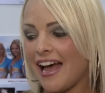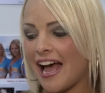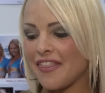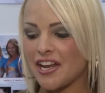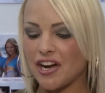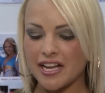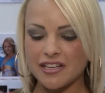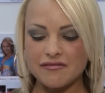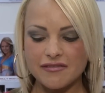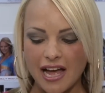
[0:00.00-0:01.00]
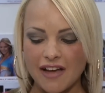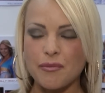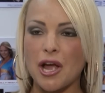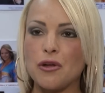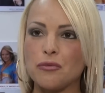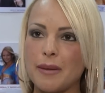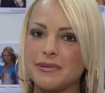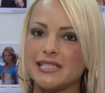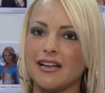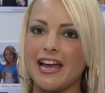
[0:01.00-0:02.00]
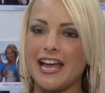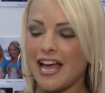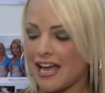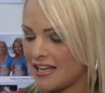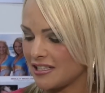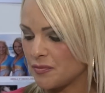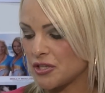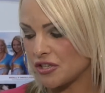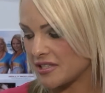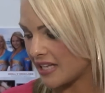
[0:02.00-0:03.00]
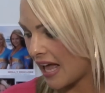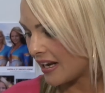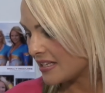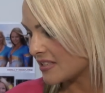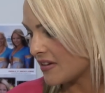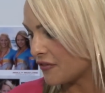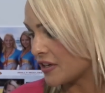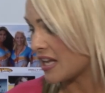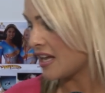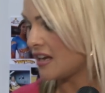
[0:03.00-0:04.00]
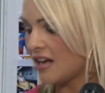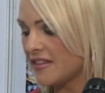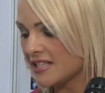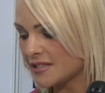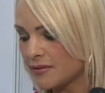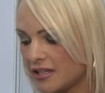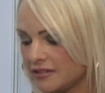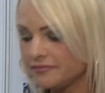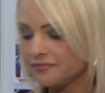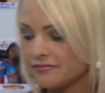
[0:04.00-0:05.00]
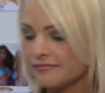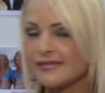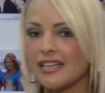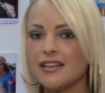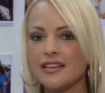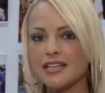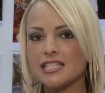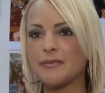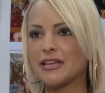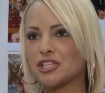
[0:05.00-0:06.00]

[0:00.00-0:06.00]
And then I have my own website and produce a calendar every year like this one. It's a bit